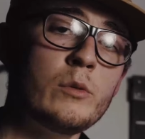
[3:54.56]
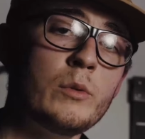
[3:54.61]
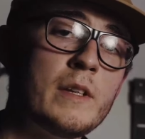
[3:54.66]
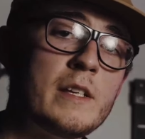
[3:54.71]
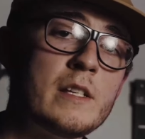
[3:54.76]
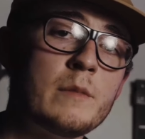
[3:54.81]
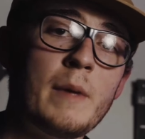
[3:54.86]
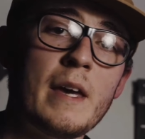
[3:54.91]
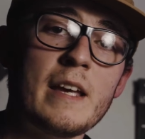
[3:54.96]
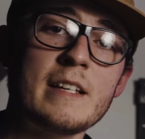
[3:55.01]
all
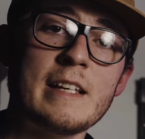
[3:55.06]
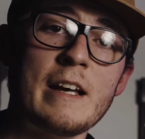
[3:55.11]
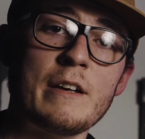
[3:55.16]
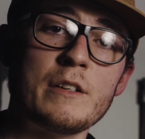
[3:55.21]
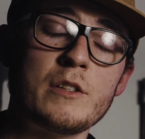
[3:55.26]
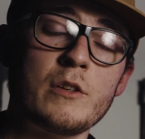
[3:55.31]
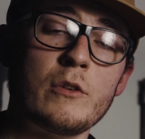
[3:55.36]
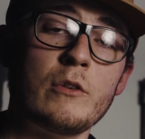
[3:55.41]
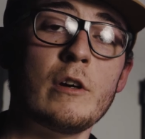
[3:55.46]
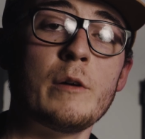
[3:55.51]
these specs out
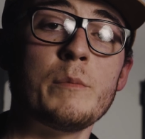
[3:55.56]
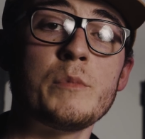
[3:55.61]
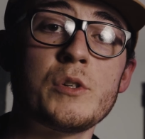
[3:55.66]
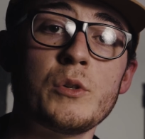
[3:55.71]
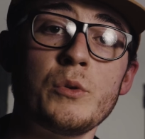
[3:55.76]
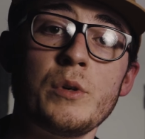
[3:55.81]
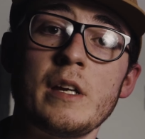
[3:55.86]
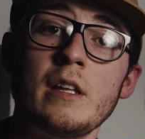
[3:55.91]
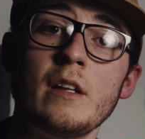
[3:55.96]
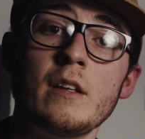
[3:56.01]
to you, I'm
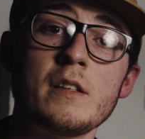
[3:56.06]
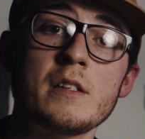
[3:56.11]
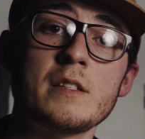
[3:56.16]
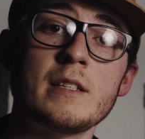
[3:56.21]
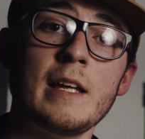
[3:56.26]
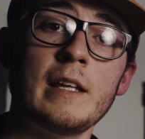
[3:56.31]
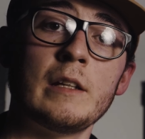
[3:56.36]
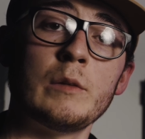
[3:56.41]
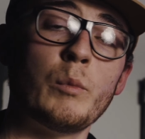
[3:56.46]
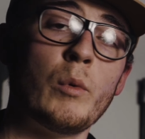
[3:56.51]
sure you can
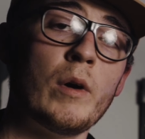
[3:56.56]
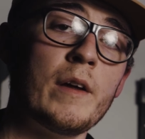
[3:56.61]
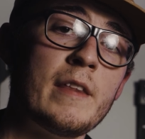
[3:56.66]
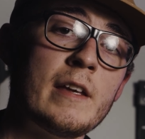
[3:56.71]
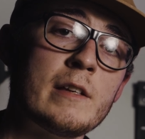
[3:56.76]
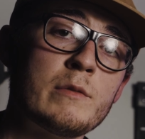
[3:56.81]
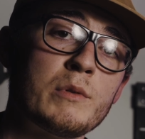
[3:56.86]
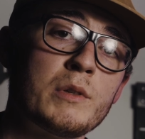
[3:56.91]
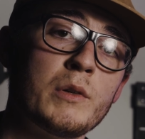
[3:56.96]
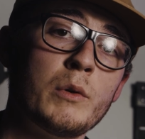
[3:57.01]
understand why
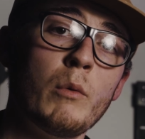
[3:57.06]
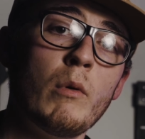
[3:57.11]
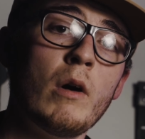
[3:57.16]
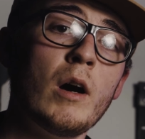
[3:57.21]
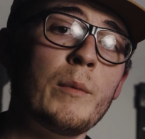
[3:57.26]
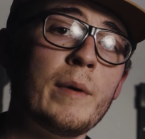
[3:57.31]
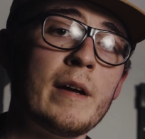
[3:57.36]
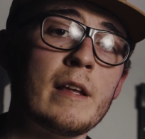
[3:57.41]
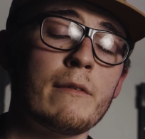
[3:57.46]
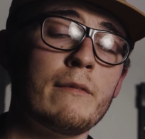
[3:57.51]
this was
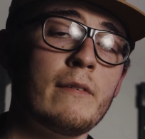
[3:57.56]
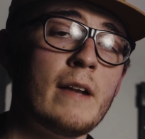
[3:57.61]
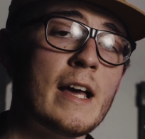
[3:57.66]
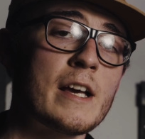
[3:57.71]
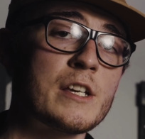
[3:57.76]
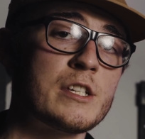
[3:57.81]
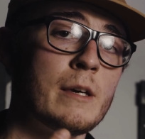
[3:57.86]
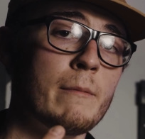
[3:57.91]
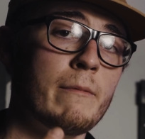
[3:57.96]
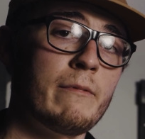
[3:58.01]
Huawei's
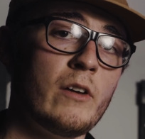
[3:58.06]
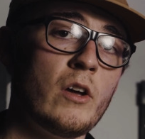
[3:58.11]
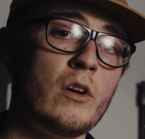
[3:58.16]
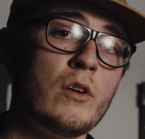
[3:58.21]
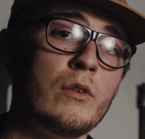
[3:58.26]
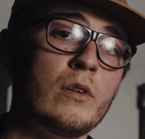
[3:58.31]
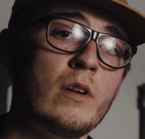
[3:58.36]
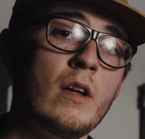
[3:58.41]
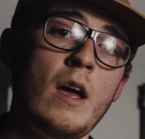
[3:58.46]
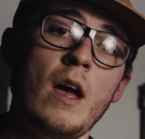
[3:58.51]
flagship
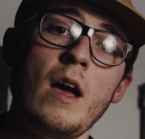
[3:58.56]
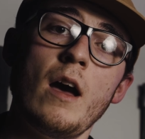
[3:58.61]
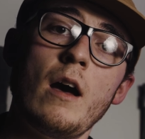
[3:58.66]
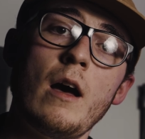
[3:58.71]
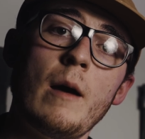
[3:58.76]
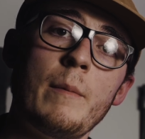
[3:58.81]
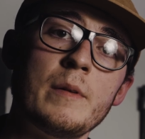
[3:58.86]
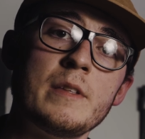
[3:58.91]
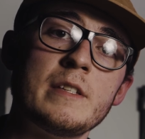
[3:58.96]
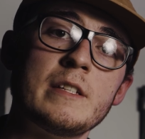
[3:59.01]
phone
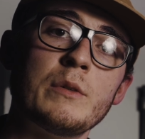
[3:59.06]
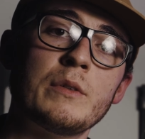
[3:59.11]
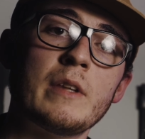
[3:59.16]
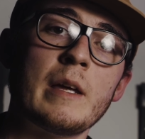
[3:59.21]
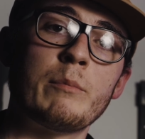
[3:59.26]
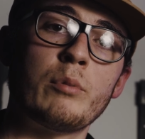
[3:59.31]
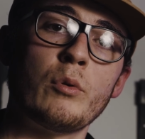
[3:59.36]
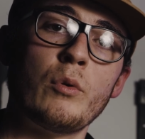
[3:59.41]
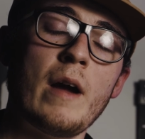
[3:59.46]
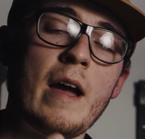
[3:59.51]
up until they
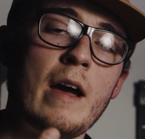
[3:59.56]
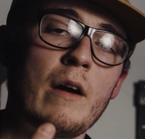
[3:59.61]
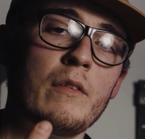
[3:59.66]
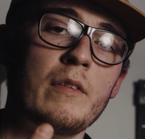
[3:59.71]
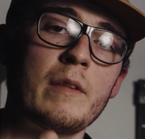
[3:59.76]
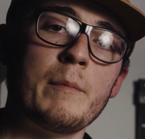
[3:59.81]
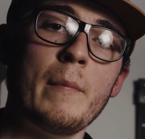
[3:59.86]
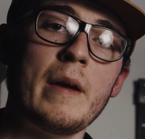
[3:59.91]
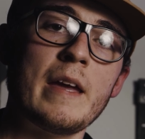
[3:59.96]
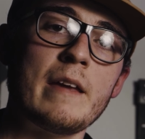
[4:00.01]
brought out
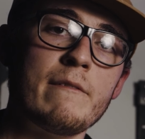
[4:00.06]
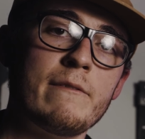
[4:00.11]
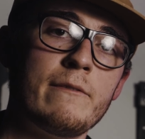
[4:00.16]
the Mate